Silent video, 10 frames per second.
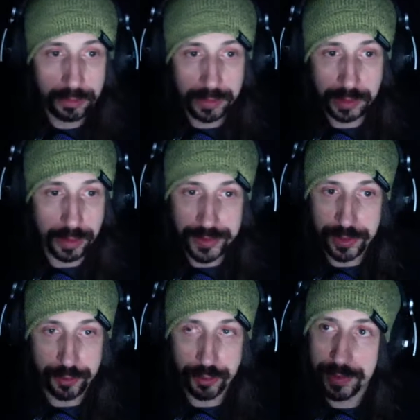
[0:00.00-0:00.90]
they lost
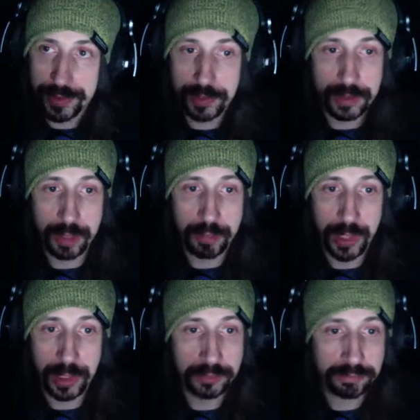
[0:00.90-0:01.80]
all trust in the
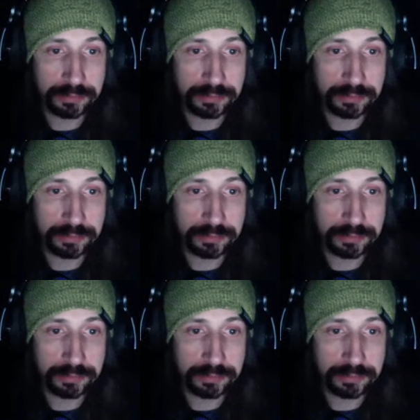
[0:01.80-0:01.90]
Empire,